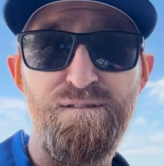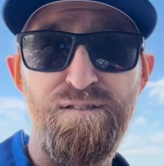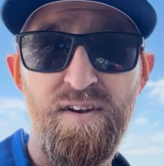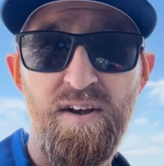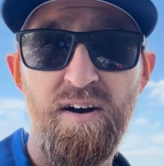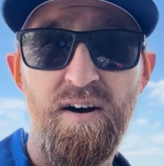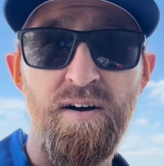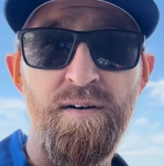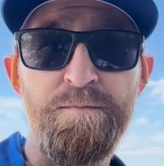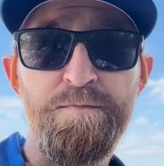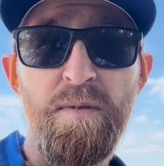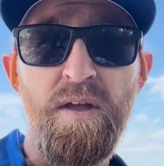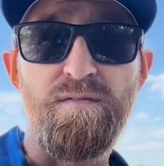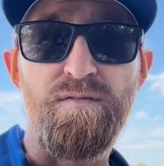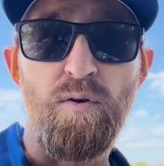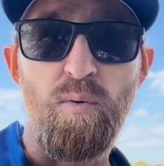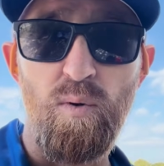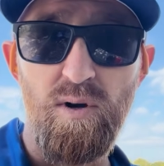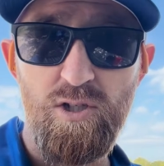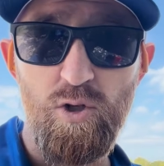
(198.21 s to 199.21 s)
feel
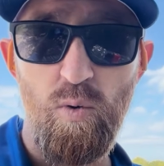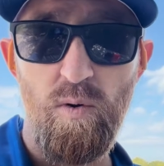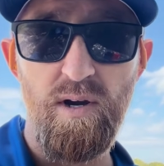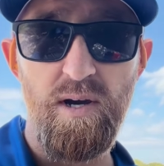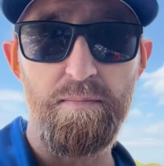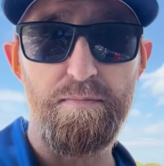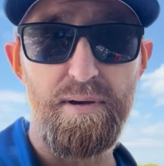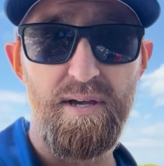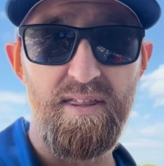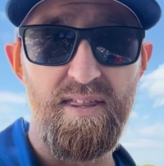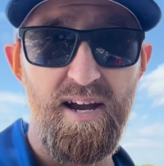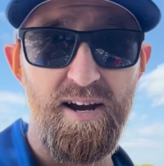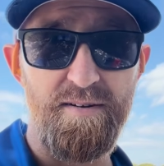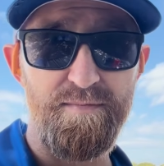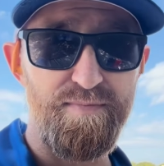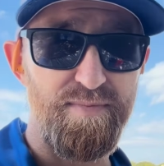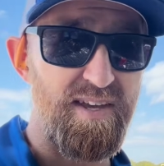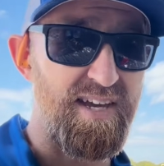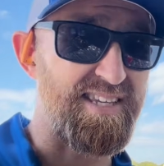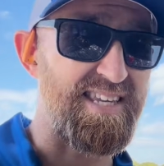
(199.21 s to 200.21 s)
for what's going to be there.
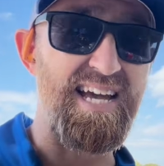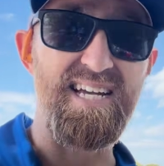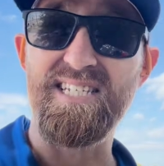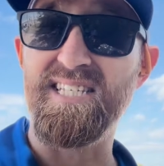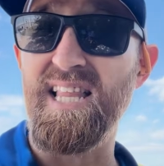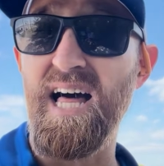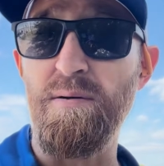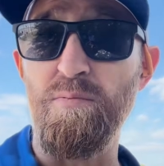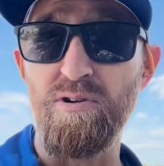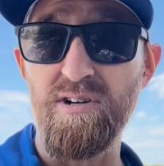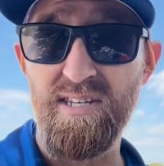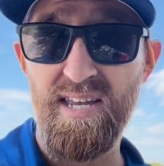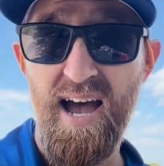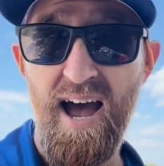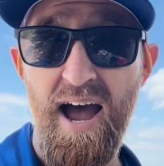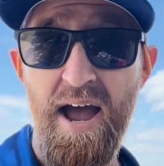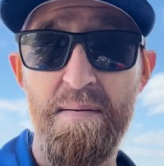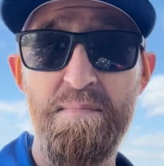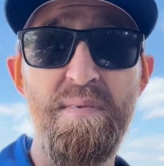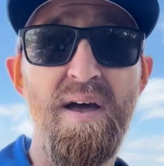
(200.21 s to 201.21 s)
It takes a lot more
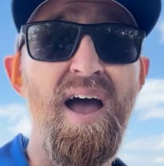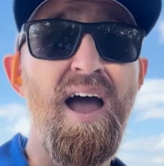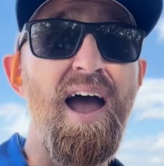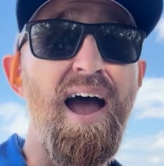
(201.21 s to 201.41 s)
time.